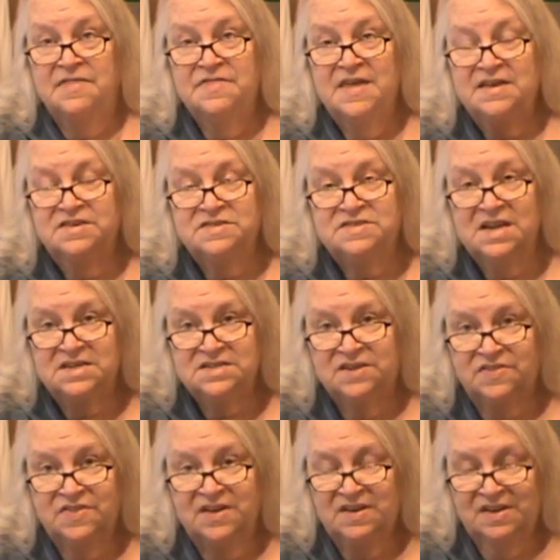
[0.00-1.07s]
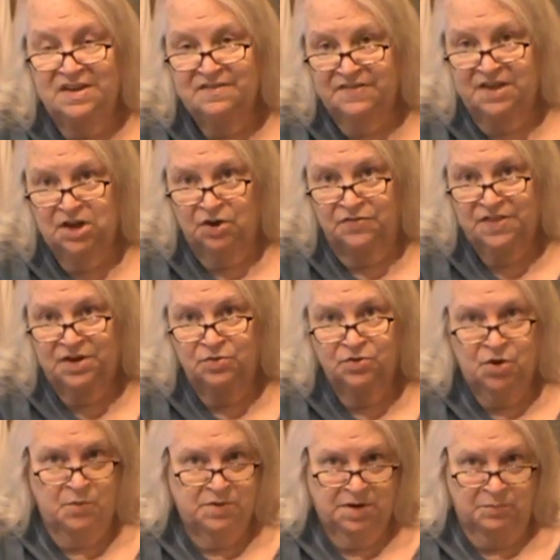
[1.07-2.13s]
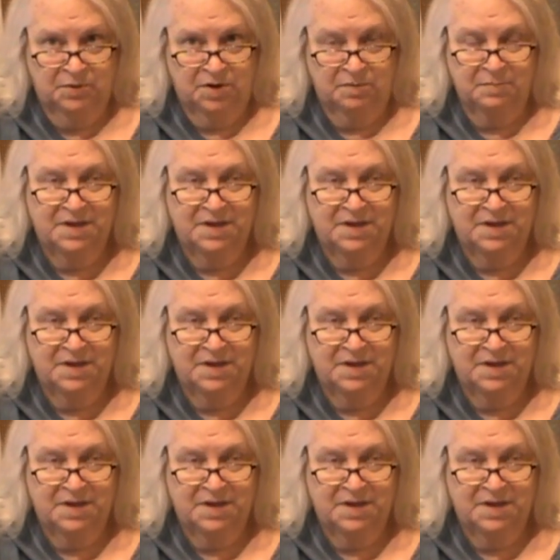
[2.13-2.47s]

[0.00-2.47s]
they tend to they live here. They don't go anywhere.